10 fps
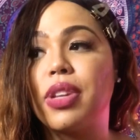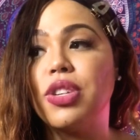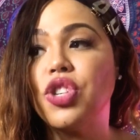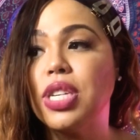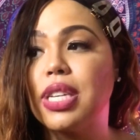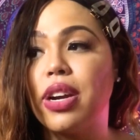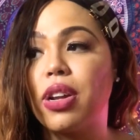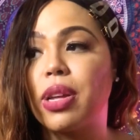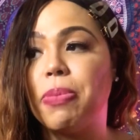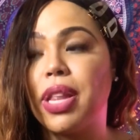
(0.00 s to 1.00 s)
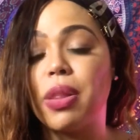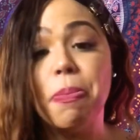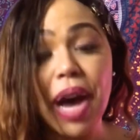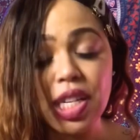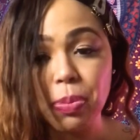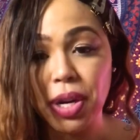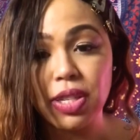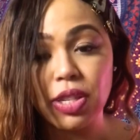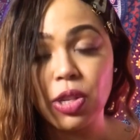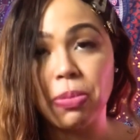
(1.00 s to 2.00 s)
she's literally been the best
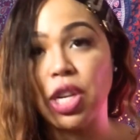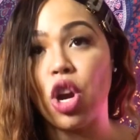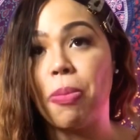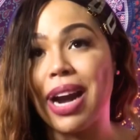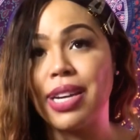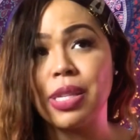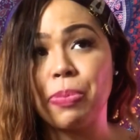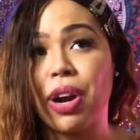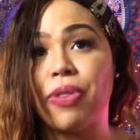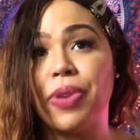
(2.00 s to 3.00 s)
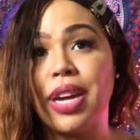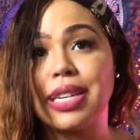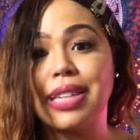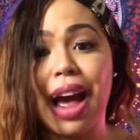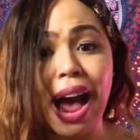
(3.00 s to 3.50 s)
person to me. Nobody is perfect.